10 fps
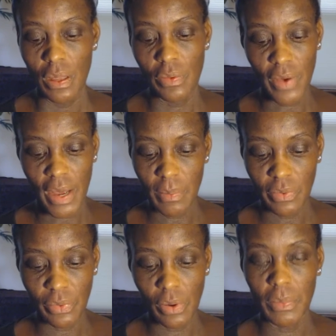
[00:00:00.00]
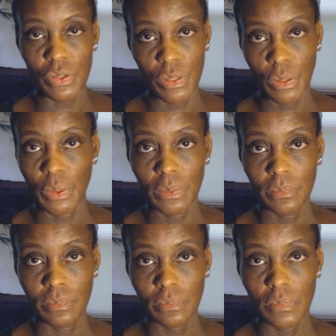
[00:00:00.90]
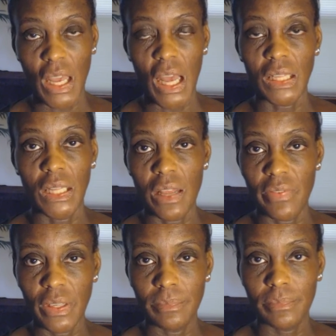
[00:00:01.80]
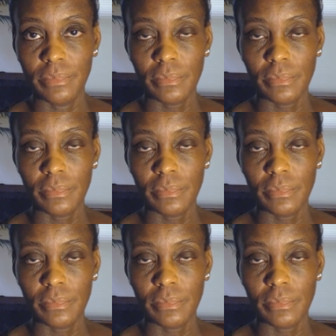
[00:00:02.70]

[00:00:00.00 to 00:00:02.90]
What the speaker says: The vitamin form is newer. I love it.